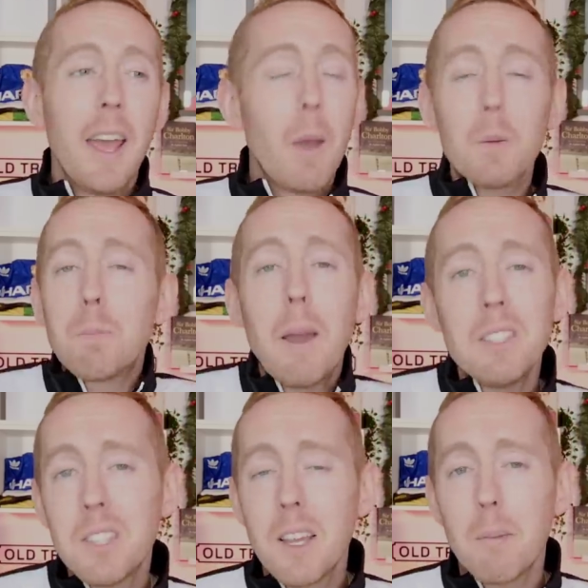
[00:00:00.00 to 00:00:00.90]
it was
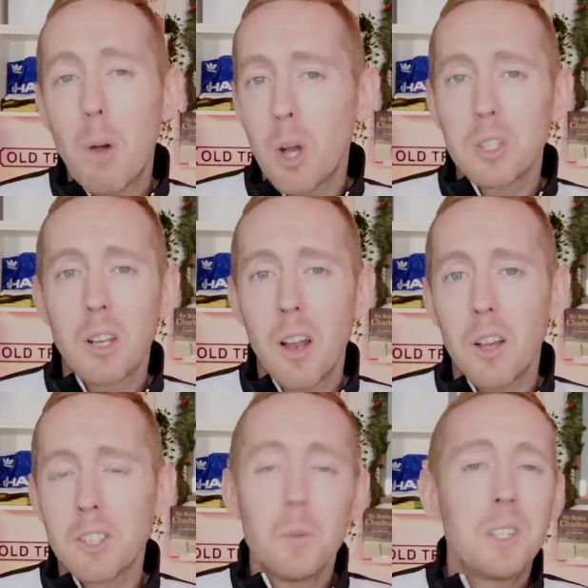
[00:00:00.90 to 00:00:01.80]
basically a
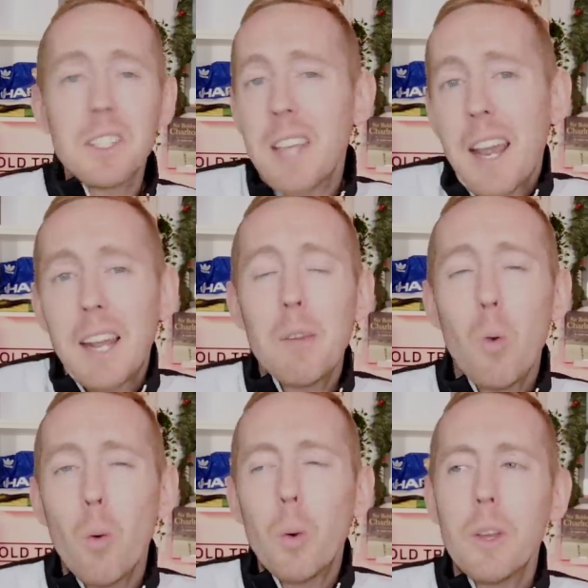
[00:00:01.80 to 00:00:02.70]
masterclass. It was exactly
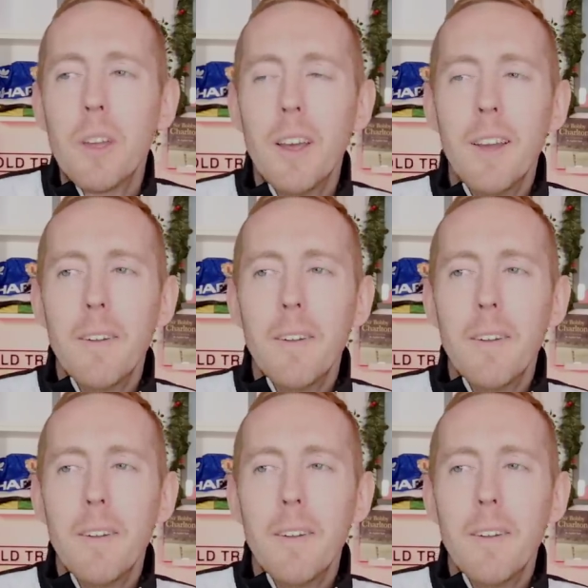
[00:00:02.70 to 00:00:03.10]
what we.